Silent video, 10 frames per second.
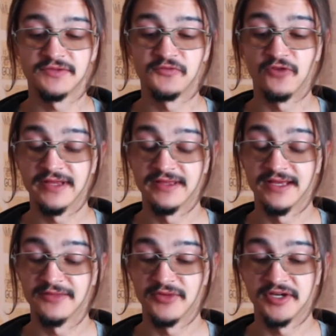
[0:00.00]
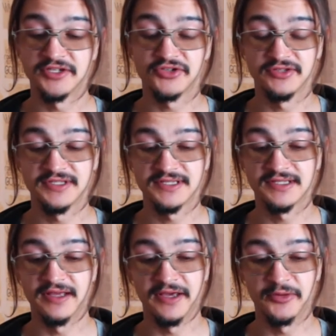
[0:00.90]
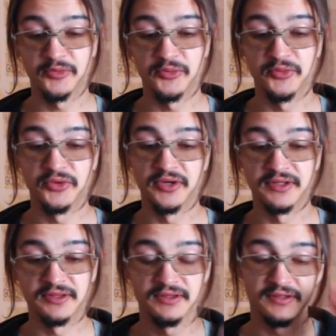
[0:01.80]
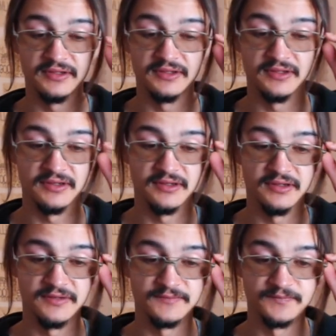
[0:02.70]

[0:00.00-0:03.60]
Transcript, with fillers: write that much on this step, but uh,